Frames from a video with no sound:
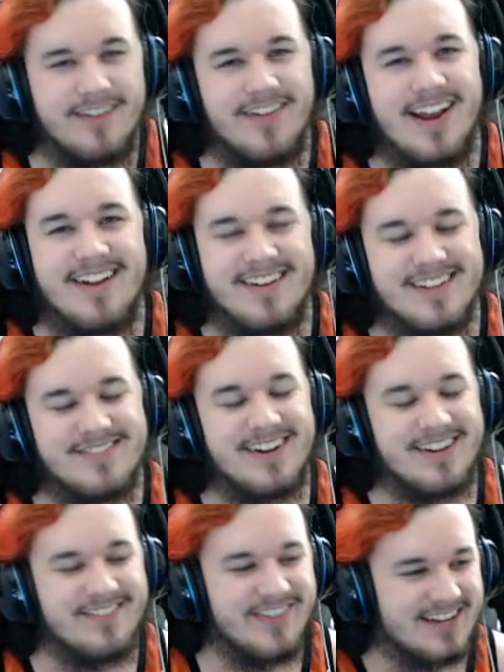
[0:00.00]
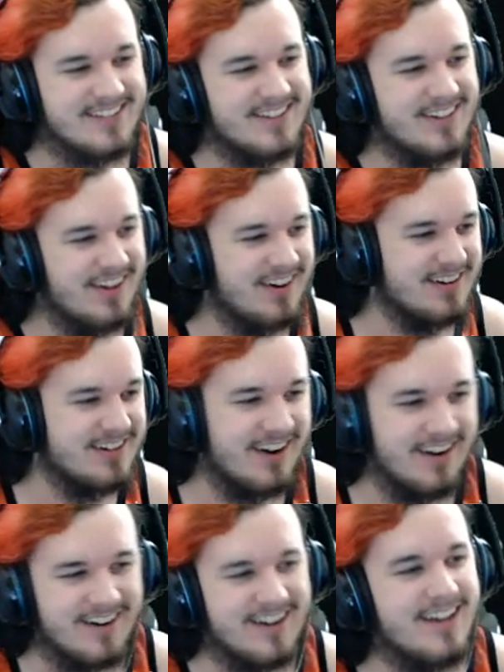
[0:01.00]
but anyways, welcome back to The Long
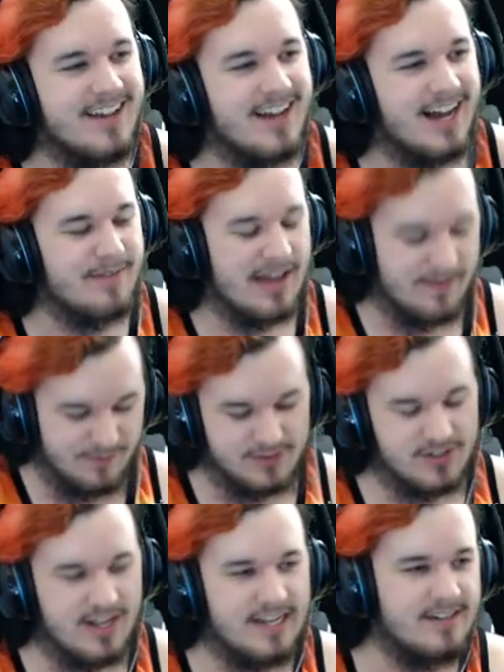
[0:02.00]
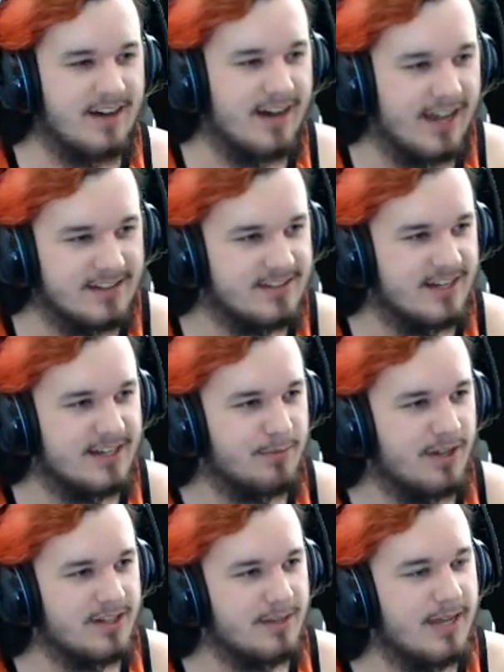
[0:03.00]
Dark. Um, my headphones are like dying, so I had to
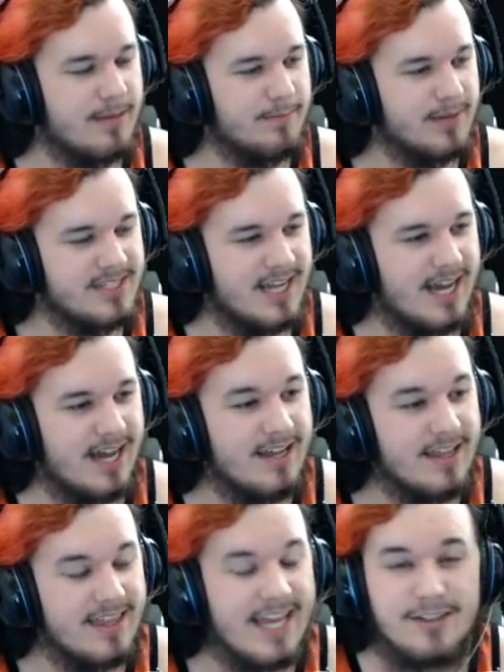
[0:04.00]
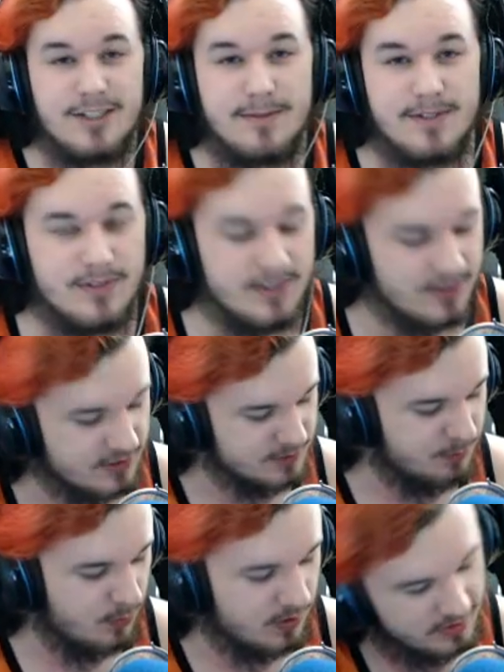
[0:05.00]
plug them in. But uh, thank you so much for the, all the
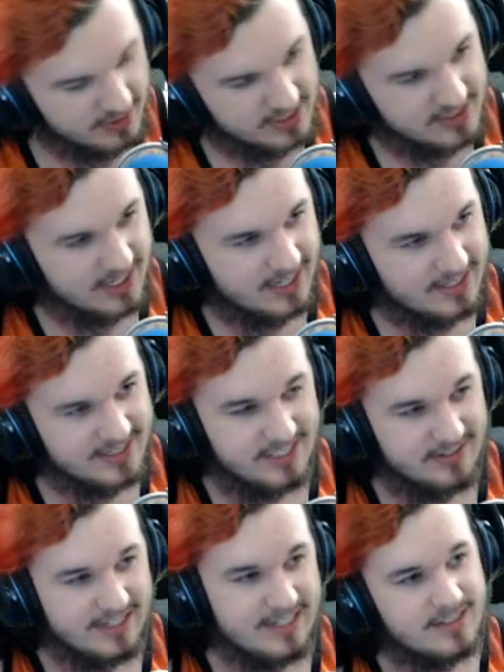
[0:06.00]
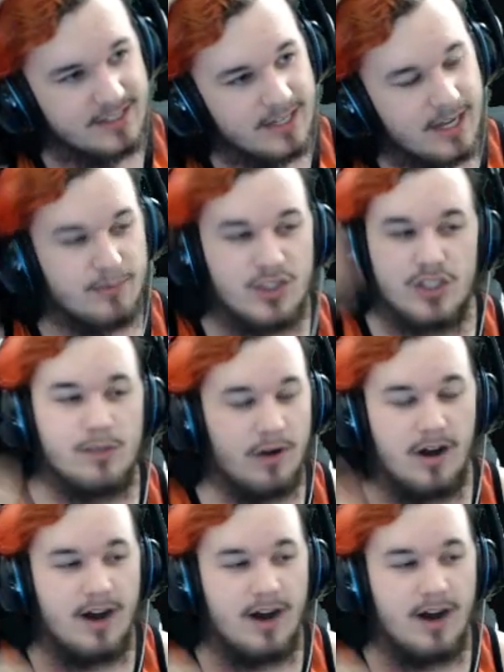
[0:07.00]
support on this uh, series. I'm super